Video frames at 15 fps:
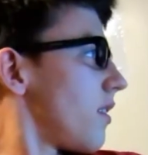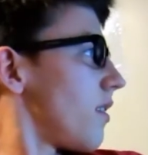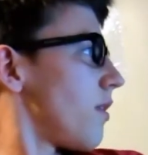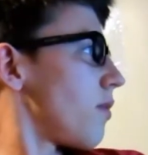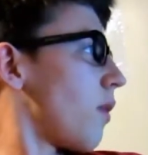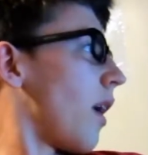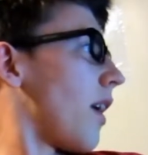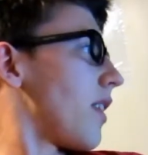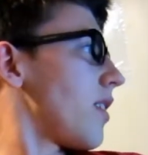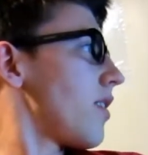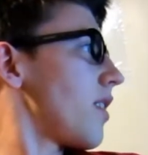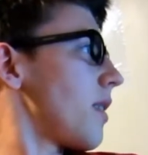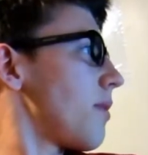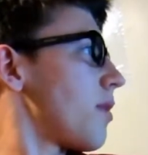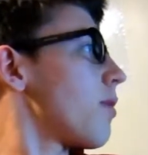as well, it
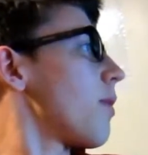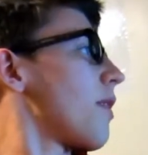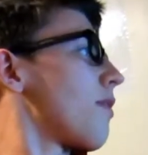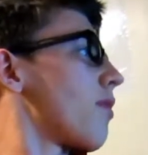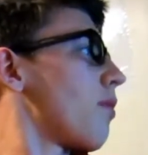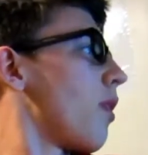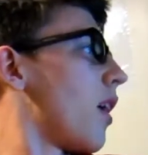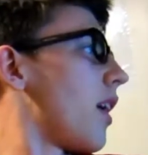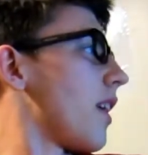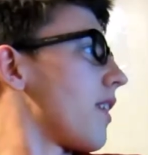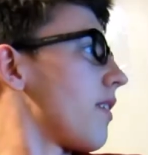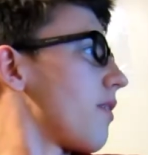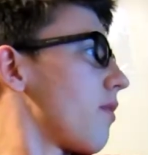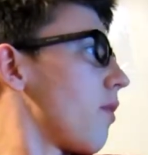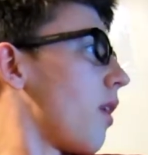seems to be, from what
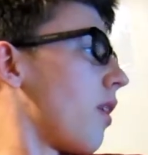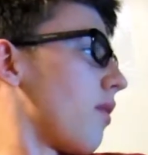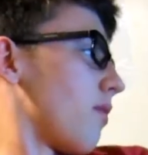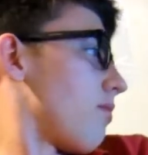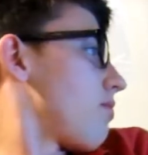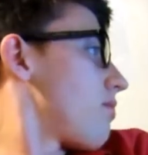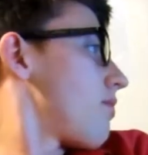I, well,